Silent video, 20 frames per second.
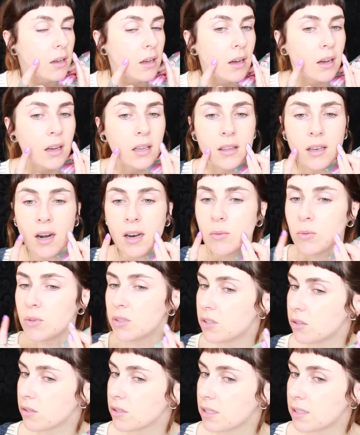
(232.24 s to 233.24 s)
uh, that I
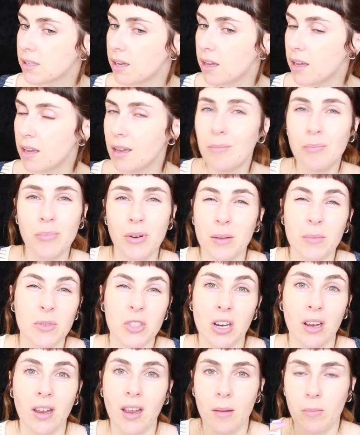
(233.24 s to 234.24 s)
would just see pretty
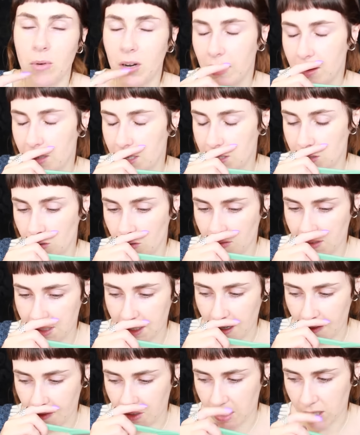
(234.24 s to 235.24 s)
much on camera. That's the only
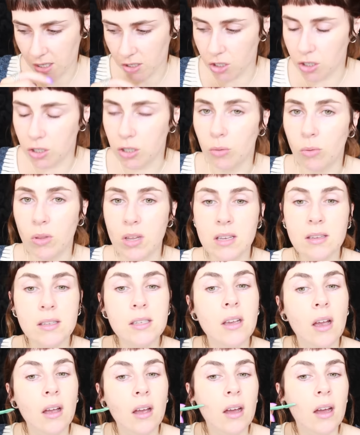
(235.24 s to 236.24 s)
reason I ever started doing
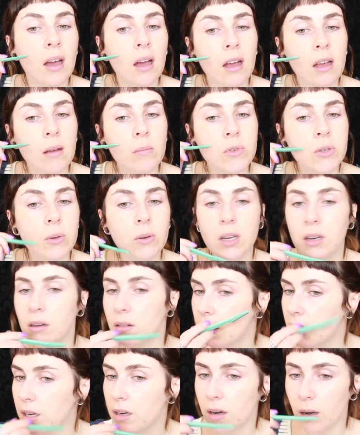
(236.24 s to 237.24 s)
this. Um, so
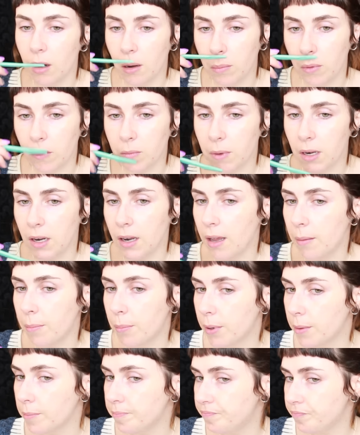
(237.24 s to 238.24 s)
here, here, above my
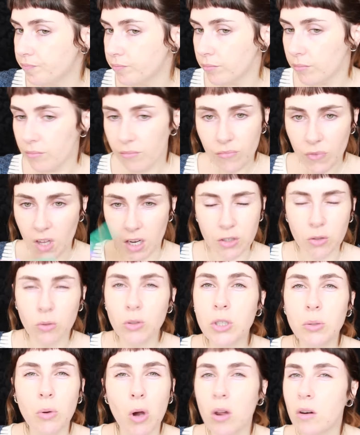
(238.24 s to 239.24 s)
lip. I
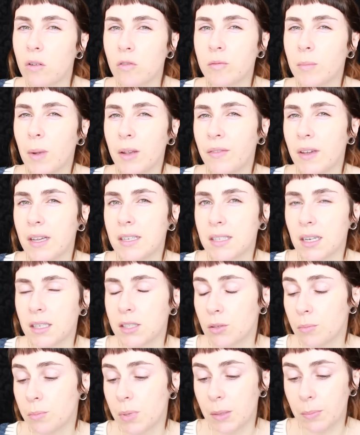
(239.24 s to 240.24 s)
don't do all over my face like
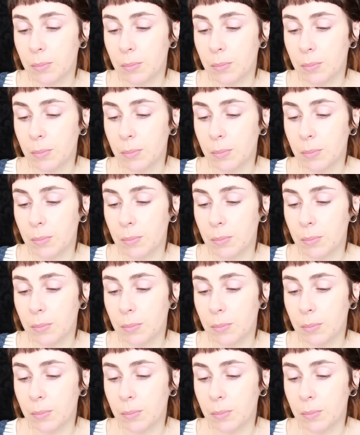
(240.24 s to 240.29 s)
some